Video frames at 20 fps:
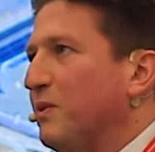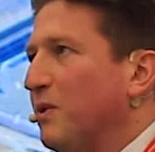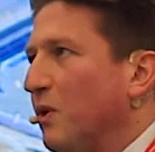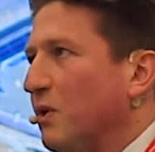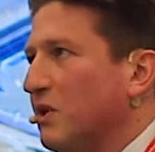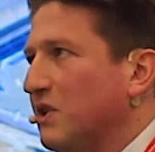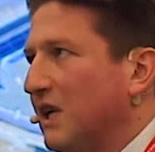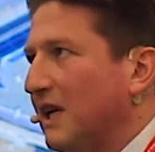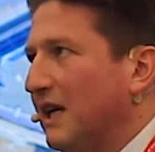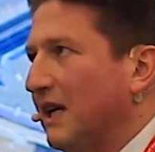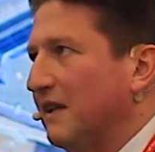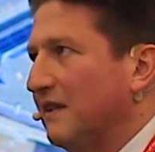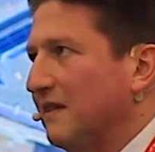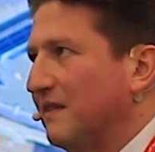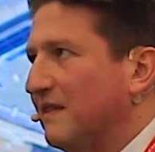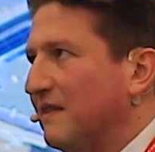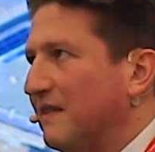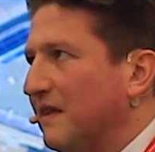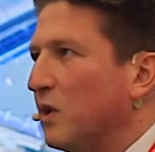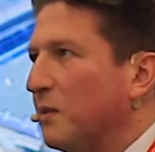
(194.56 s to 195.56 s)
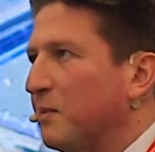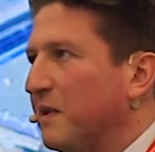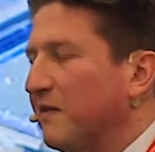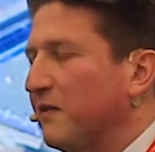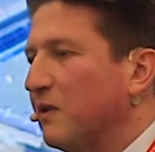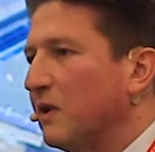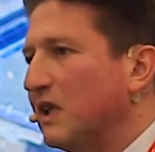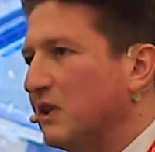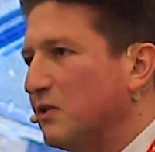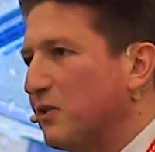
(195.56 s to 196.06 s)
project will be
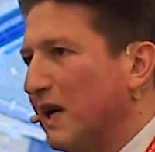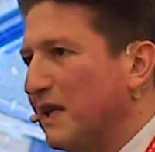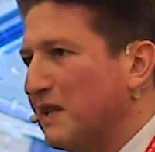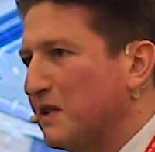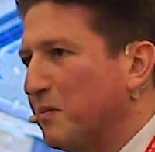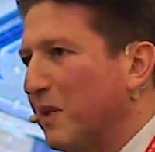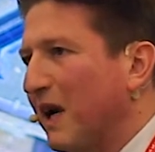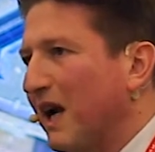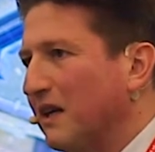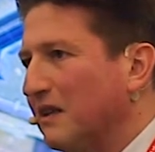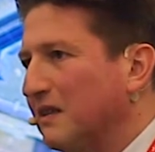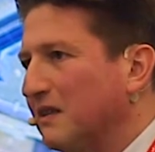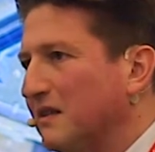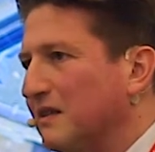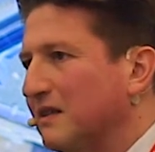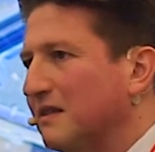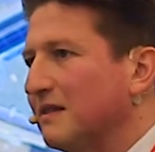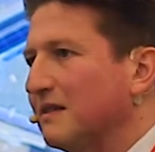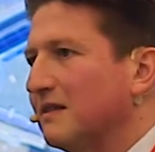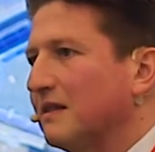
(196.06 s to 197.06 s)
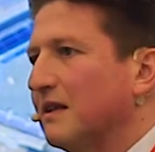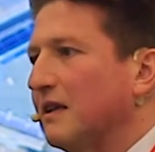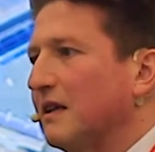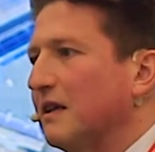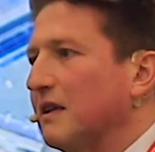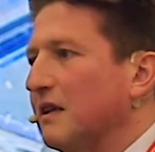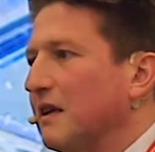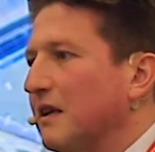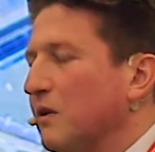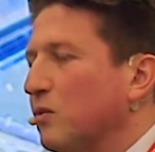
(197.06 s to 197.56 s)
fully transparent.
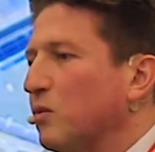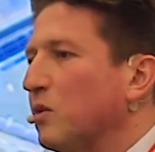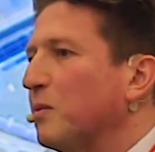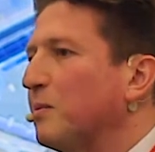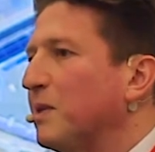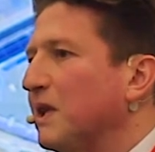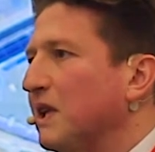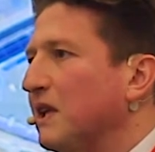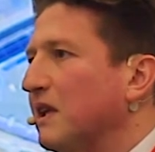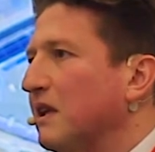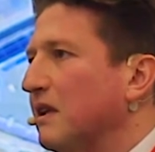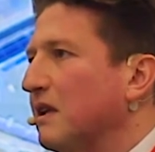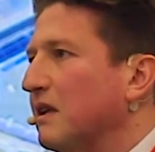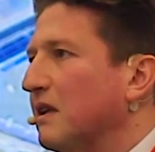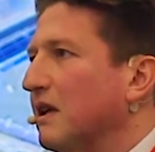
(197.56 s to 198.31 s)
We'll be